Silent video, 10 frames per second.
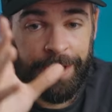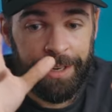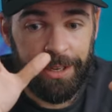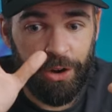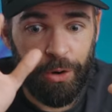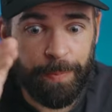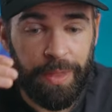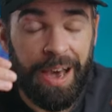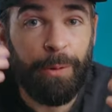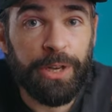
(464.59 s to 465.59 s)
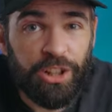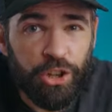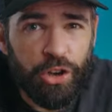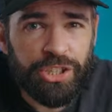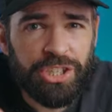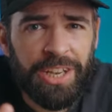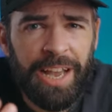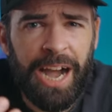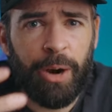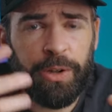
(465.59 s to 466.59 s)
You know, how it looks,
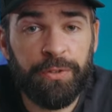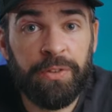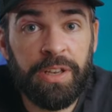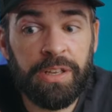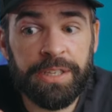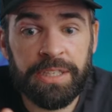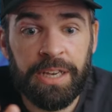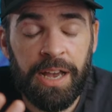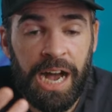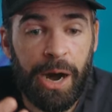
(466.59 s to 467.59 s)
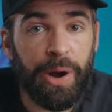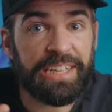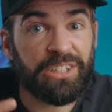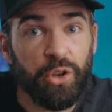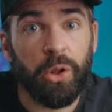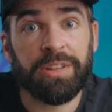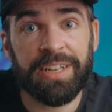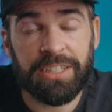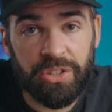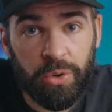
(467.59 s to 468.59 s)
how it feels, how I told
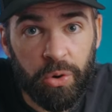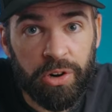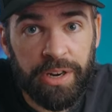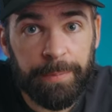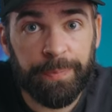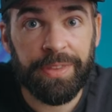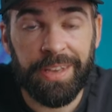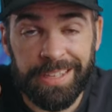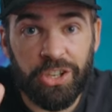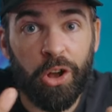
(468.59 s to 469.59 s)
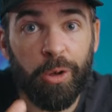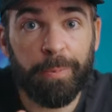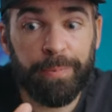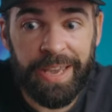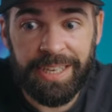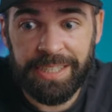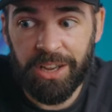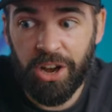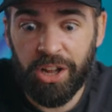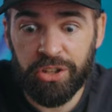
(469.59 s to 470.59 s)
that story, it's all based
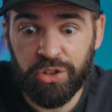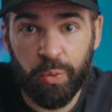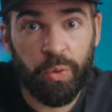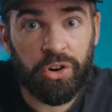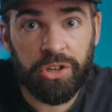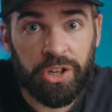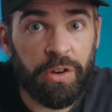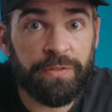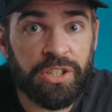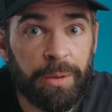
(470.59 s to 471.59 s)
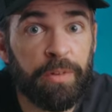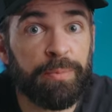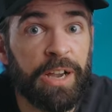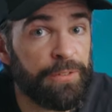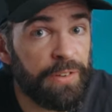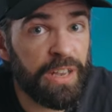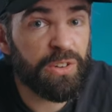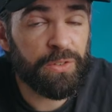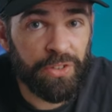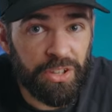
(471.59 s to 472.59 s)
on the work of some of my
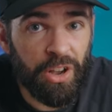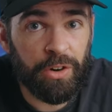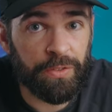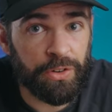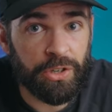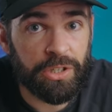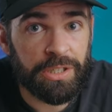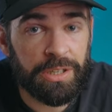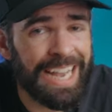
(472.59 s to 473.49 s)
favorite photographers.